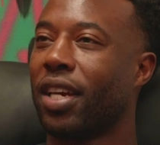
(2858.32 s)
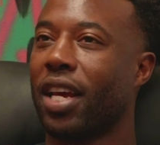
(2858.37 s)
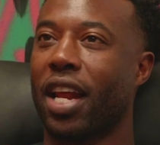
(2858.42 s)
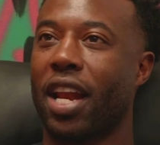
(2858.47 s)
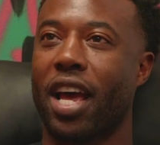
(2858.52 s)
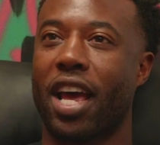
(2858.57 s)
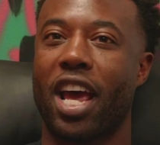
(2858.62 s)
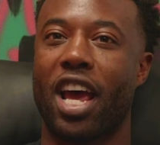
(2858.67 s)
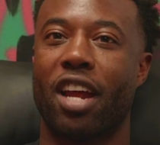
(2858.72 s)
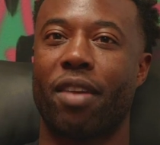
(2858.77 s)

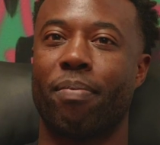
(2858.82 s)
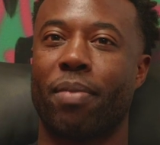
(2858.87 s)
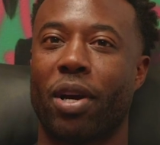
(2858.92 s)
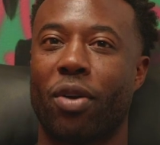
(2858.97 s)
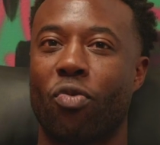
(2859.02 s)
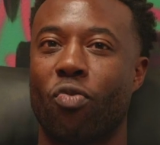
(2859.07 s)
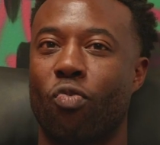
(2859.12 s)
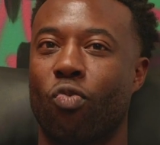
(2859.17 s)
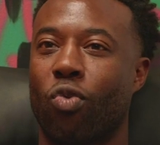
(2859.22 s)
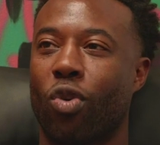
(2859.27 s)
And I had
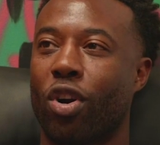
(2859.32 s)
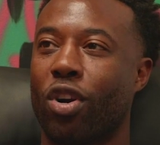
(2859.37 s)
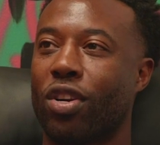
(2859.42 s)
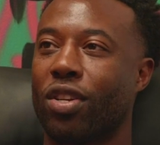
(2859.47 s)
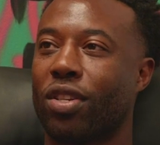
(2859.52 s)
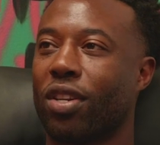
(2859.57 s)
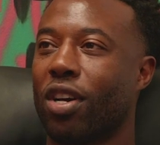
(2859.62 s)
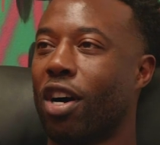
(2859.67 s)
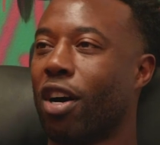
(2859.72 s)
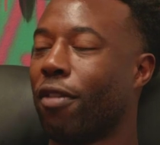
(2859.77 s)
my
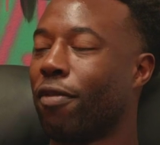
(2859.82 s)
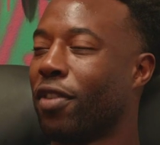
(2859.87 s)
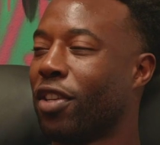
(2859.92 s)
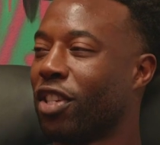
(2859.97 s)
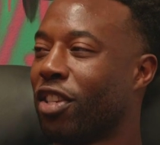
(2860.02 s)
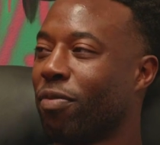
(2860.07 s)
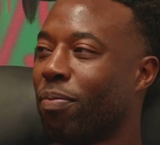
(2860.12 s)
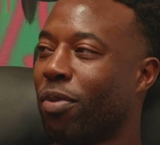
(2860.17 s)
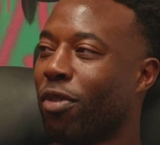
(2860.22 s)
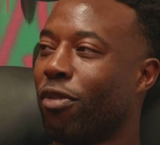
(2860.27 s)
worst
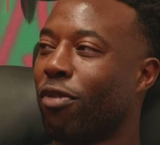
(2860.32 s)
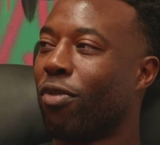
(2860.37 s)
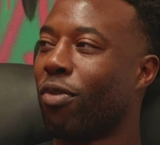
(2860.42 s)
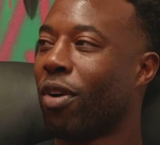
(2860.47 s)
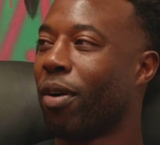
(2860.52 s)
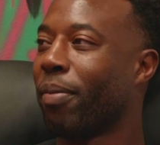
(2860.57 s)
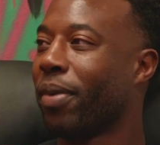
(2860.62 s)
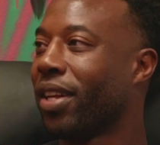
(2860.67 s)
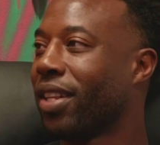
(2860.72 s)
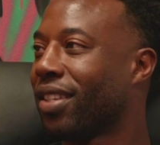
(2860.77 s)
offensive
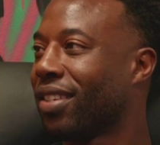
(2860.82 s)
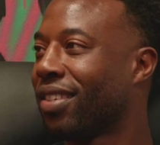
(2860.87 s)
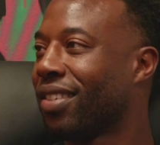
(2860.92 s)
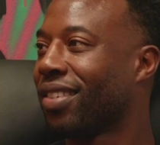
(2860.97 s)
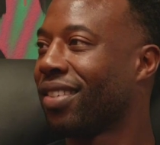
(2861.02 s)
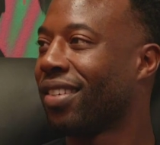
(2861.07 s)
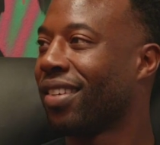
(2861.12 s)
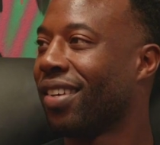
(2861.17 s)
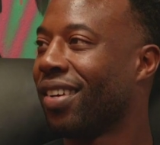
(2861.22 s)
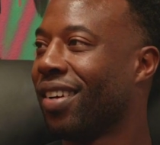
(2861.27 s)

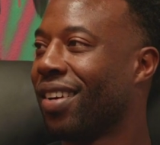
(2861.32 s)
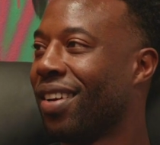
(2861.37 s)
performance